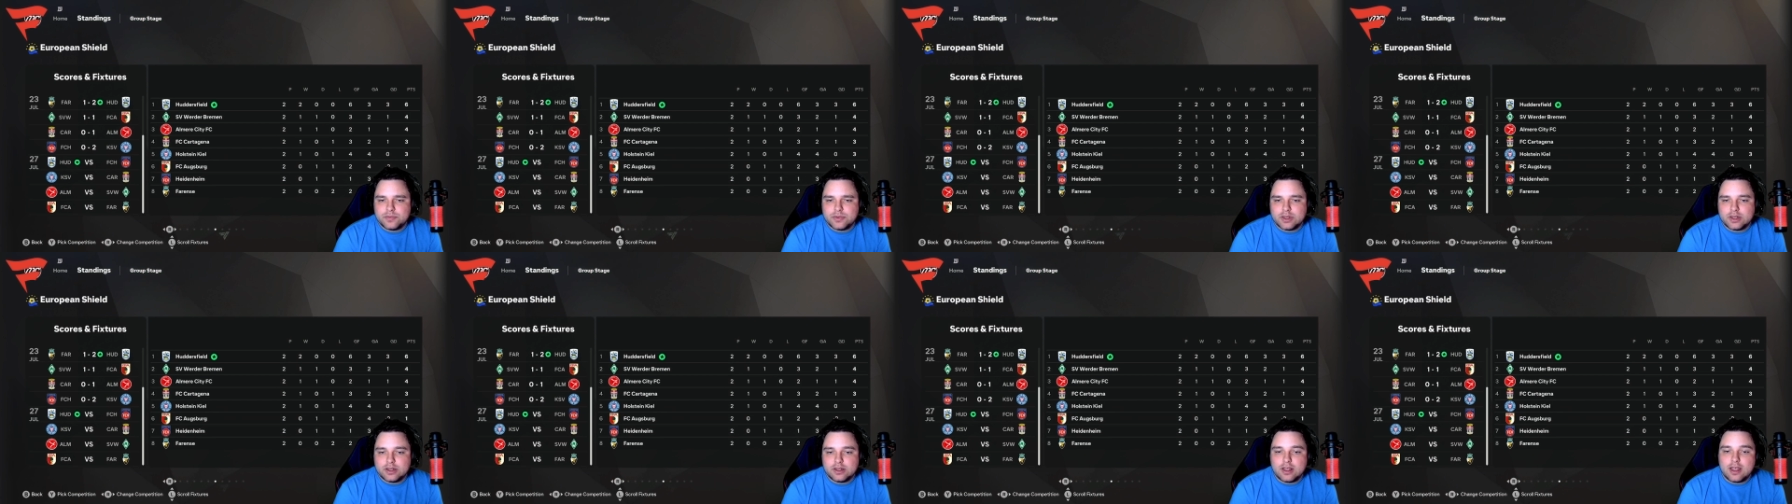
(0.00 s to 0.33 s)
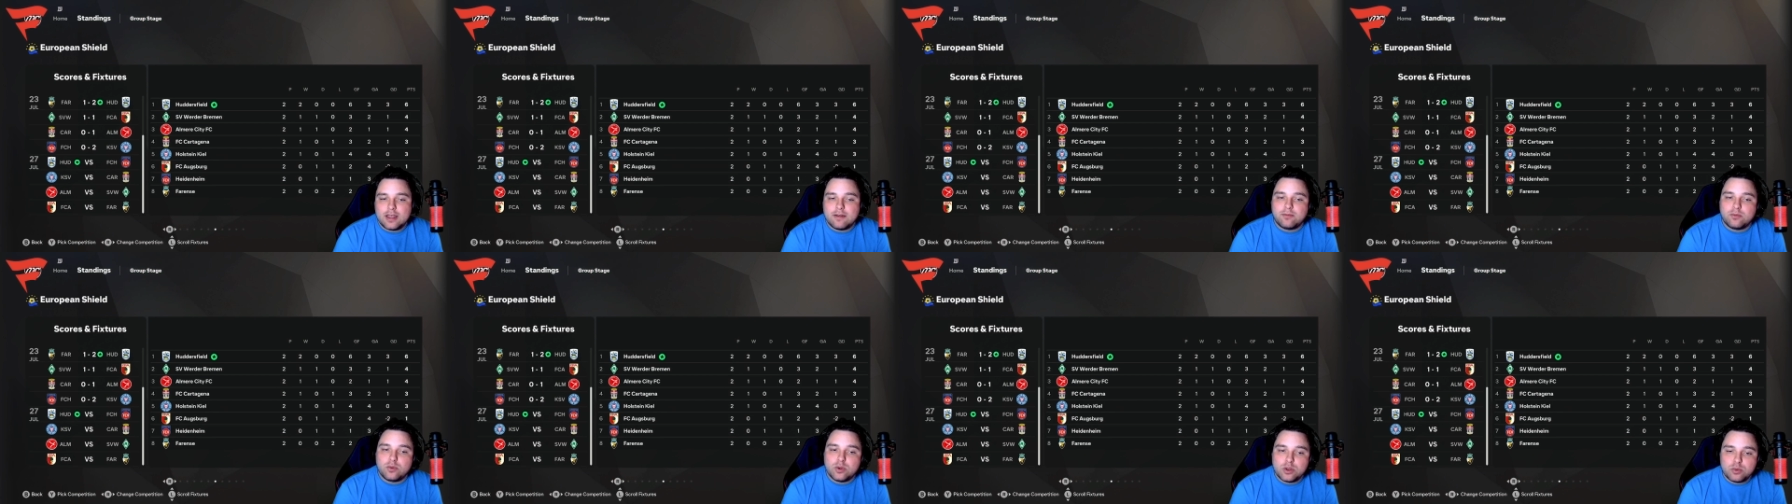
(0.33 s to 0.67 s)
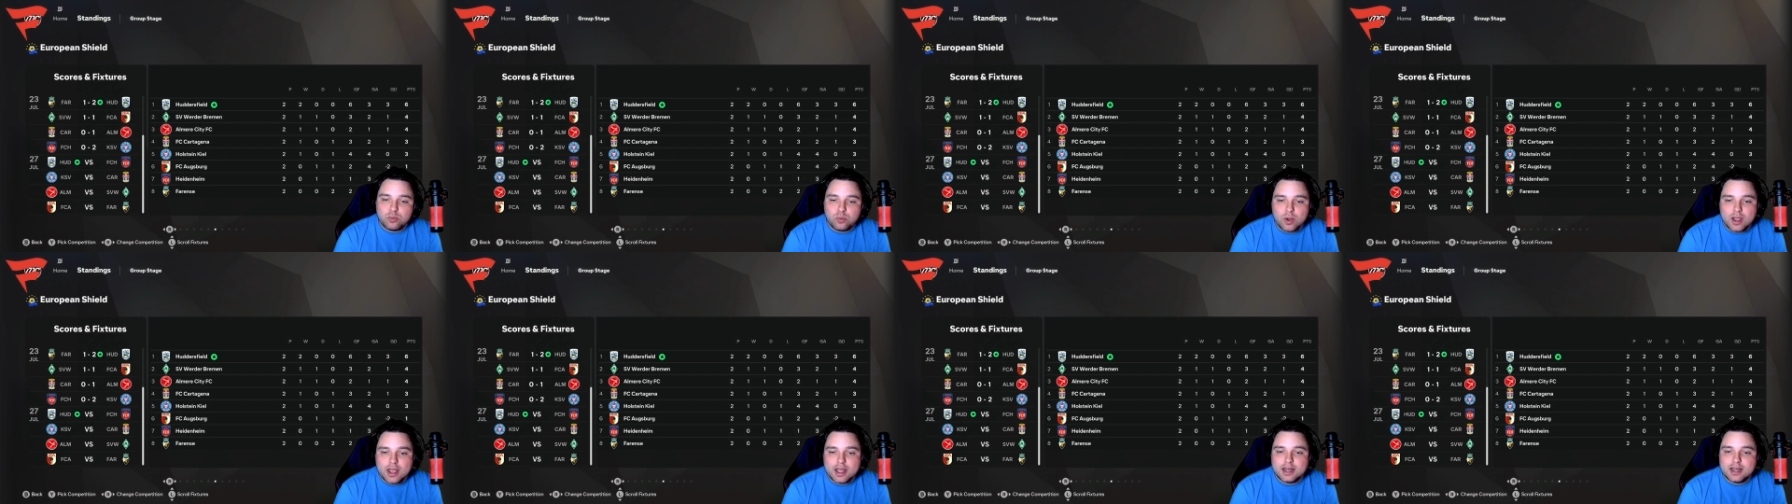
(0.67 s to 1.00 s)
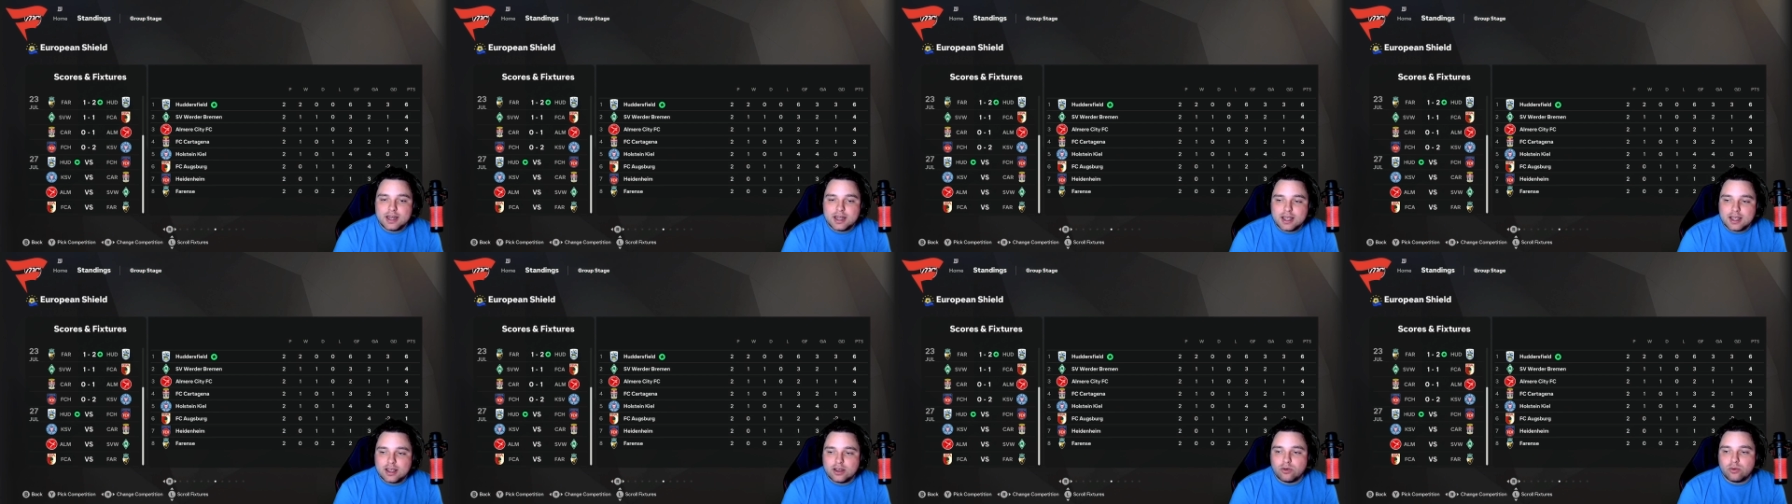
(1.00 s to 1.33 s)
If we
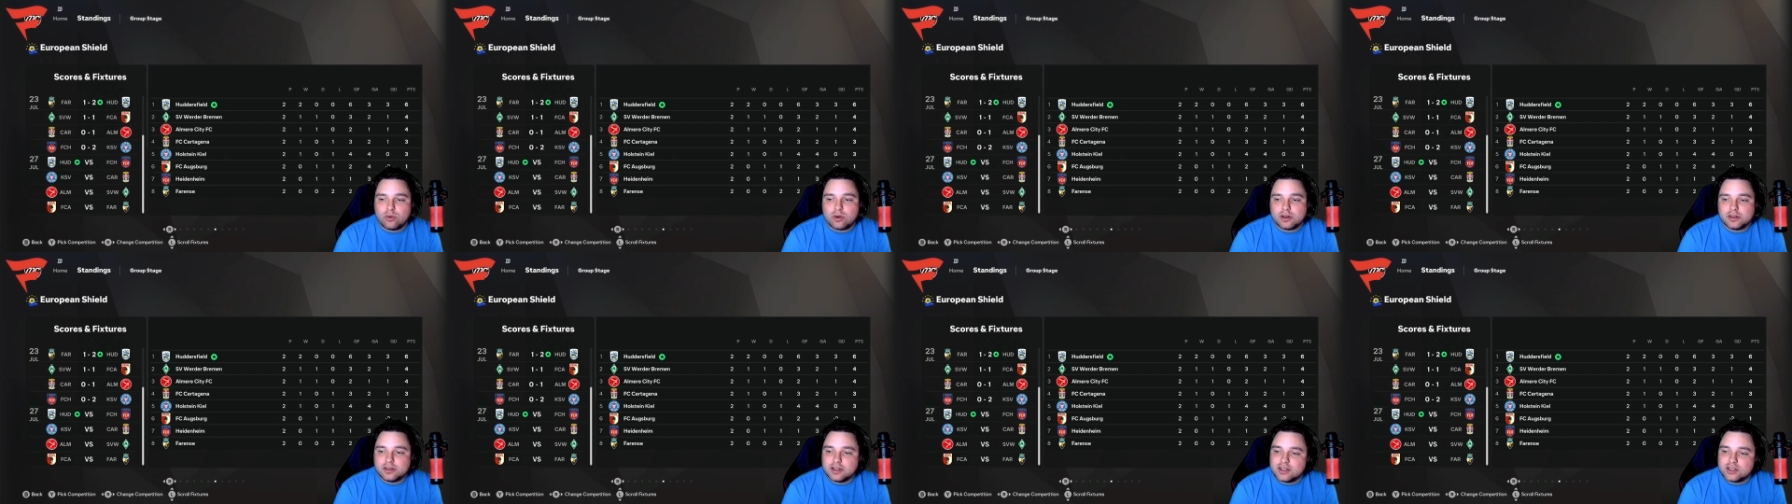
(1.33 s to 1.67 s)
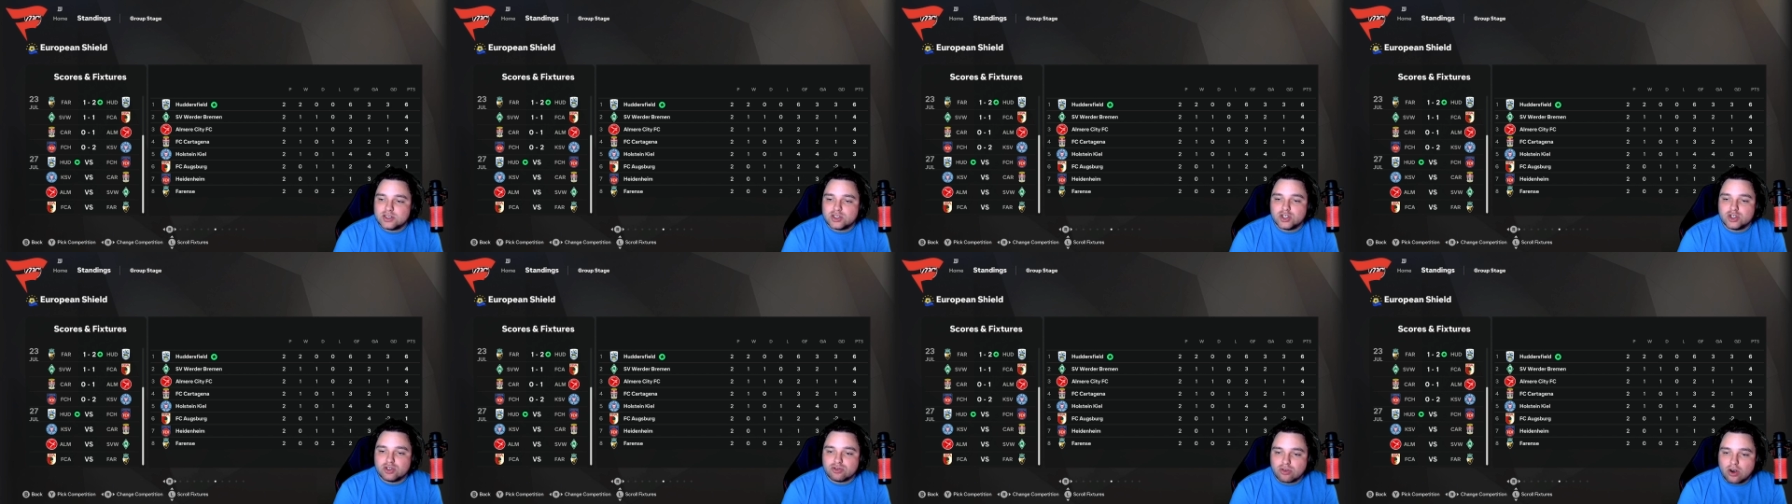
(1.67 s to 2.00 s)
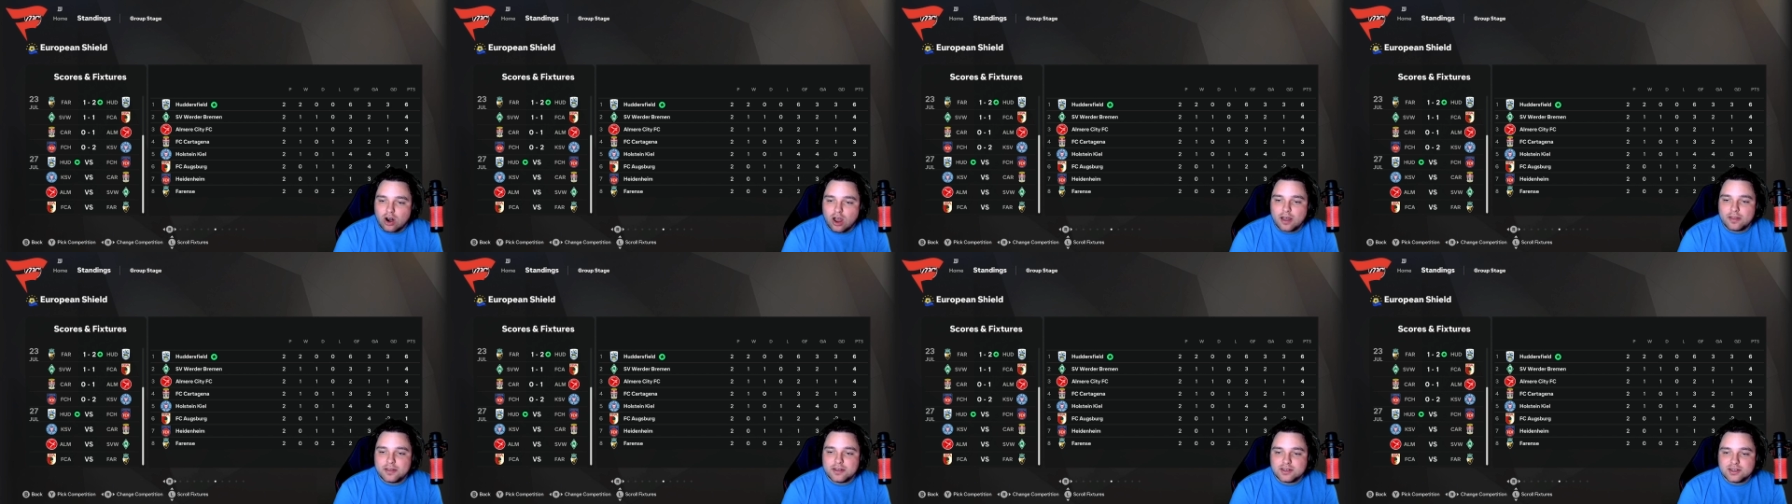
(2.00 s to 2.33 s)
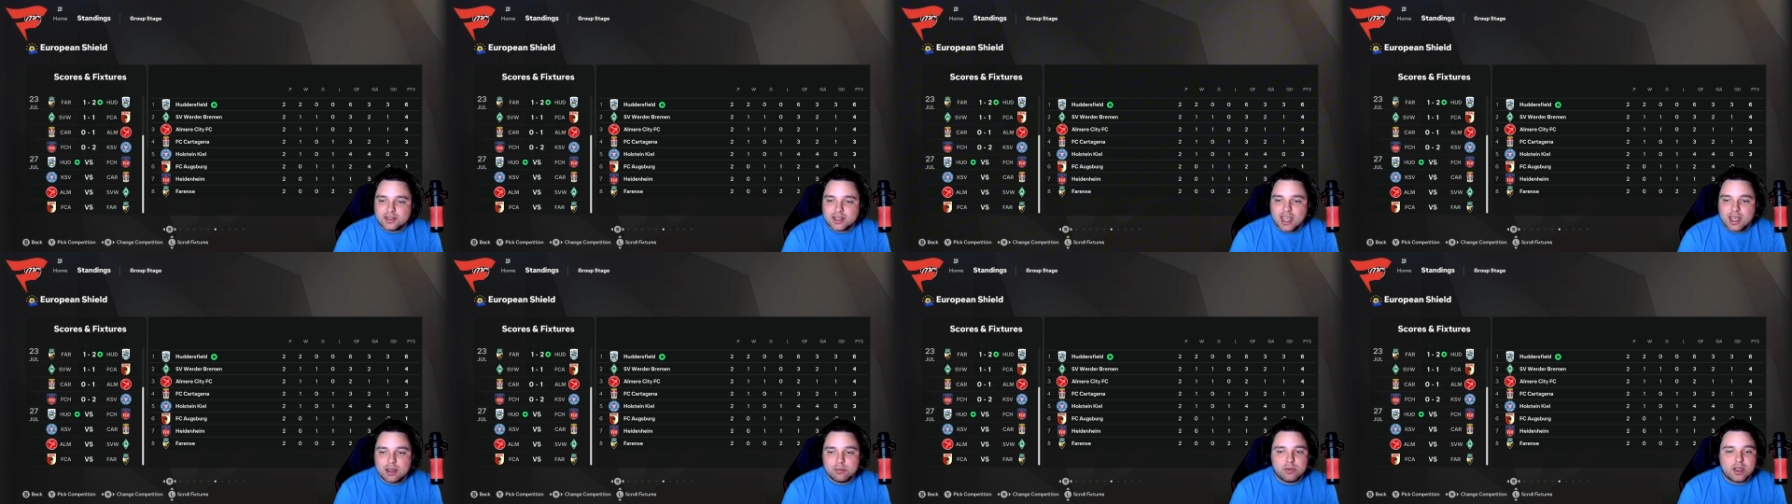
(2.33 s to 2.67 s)
win, or at least draw this game,